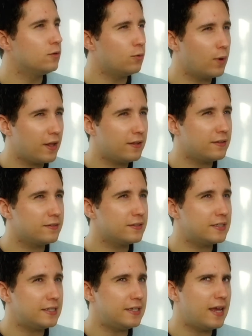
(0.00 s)
Well,
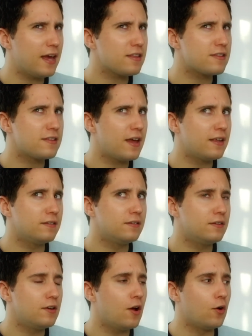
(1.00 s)
yes
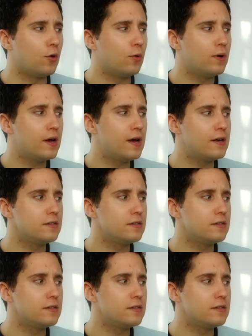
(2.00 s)
and no.